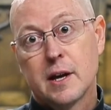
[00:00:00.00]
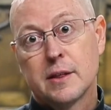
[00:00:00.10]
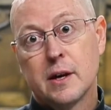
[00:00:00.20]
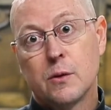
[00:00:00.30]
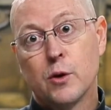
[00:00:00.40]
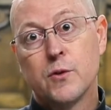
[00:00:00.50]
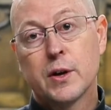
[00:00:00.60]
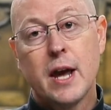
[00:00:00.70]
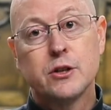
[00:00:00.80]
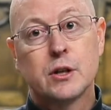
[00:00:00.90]
The word
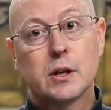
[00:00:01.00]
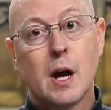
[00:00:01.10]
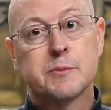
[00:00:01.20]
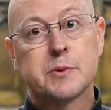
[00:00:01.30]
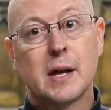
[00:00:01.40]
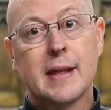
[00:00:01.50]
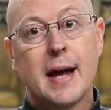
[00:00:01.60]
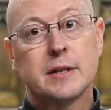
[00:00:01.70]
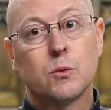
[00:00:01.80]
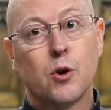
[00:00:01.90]
vocation comes from the
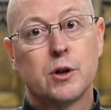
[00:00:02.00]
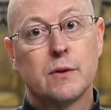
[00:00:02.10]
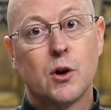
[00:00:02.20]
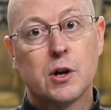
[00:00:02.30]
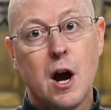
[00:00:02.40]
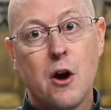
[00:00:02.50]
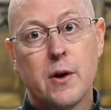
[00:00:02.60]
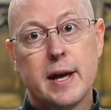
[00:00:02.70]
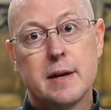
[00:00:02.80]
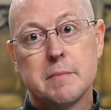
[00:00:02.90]
Latin word
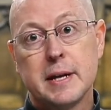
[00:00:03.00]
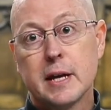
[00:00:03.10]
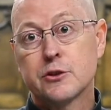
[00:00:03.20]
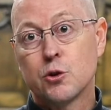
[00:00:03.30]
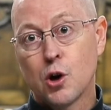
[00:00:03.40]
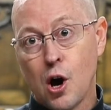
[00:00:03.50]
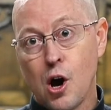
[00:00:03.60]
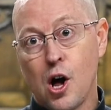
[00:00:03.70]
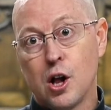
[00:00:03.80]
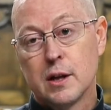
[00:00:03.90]
vocare, meaning to
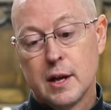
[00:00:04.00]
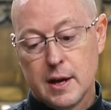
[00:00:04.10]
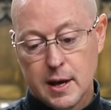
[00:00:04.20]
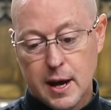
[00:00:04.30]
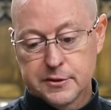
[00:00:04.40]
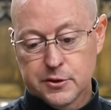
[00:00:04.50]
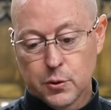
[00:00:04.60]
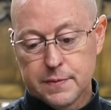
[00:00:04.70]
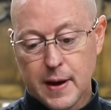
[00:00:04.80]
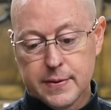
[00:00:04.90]
call. And so
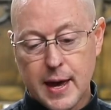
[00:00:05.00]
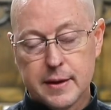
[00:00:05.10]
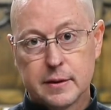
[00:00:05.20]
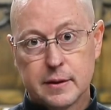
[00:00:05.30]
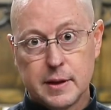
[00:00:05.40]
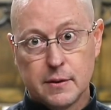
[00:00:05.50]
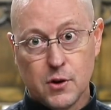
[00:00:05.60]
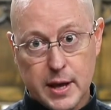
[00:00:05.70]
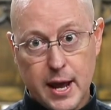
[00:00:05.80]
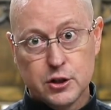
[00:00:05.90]
we find that the
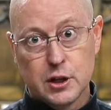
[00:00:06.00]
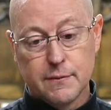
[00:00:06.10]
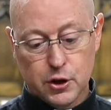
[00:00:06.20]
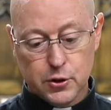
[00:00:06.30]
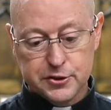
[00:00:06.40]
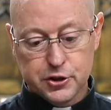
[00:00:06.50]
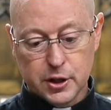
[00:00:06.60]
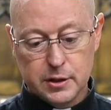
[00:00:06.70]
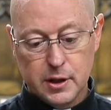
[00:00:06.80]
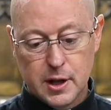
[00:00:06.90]
vocation of the
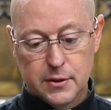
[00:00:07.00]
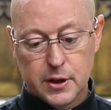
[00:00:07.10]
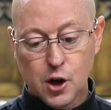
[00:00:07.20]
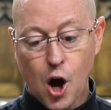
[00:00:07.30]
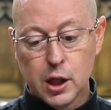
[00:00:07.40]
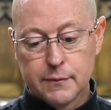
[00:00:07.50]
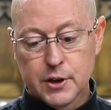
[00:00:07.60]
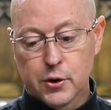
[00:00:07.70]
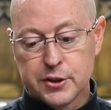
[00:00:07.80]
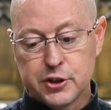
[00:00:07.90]
Christian, the call of
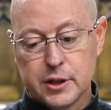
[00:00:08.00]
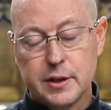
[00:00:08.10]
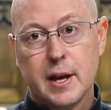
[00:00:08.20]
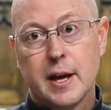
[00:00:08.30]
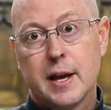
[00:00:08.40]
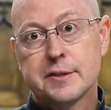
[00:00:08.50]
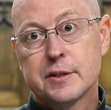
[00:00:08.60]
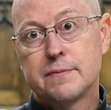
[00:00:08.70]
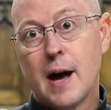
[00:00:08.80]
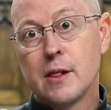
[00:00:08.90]
the Christian, is
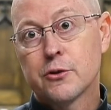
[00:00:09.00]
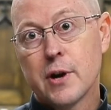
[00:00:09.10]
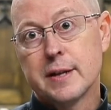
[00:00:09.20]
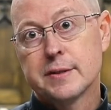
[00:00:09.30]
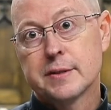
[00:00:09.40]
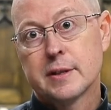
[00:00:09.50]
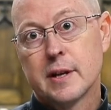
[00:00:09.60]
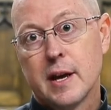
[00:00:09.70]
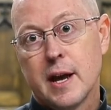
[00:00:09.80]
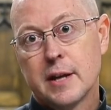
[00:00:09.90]
to follow Christ.
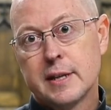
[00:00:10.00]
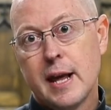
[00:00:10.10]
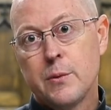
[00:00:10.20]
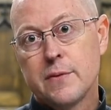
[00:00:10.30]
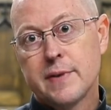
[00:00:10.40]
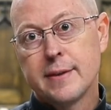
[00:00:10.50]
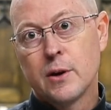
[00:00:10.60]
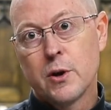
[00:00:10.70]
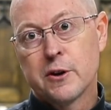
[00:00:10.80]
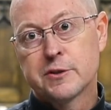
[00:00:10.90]
And today we find
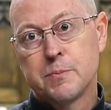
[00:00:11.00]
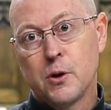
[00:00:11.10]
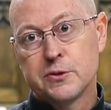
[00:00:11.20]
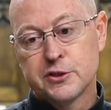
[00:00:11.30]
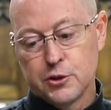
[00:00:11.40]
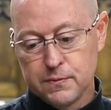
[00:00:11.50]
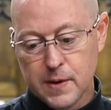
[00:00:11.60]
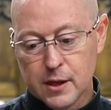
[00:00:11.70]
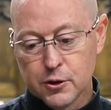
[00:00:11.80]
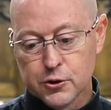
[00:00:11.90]
that we are supposed to
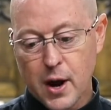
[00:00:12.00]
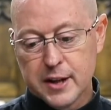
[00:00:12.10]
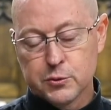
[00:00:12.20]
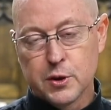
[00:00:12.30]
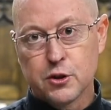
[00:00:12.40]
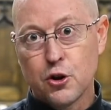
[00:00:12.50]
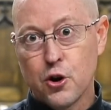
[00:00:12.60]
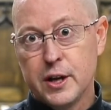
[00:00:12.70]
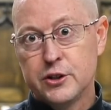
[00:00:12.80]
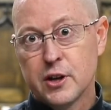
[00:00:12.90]
follow Christ with
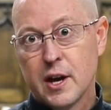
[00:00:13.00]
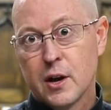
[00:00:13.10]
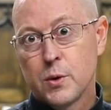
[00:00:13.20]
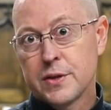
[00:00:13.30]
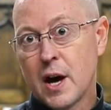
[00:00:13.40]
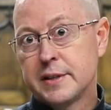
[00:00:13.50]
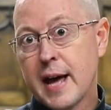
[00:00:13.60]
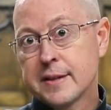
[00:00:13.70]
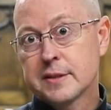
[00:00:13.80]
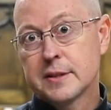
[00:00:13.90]
courage, with
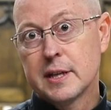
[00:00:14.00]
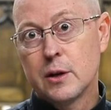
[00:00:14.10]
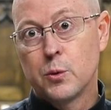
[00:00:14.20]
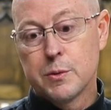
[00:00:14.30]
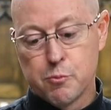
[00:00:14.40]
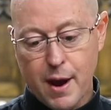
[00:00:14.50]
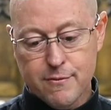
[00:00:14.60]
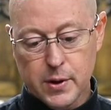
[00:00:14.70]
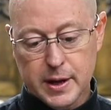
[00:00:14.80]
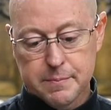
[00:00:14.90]
audacity, with
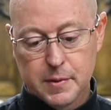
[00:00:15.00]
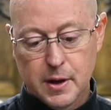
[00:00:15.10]
bravery.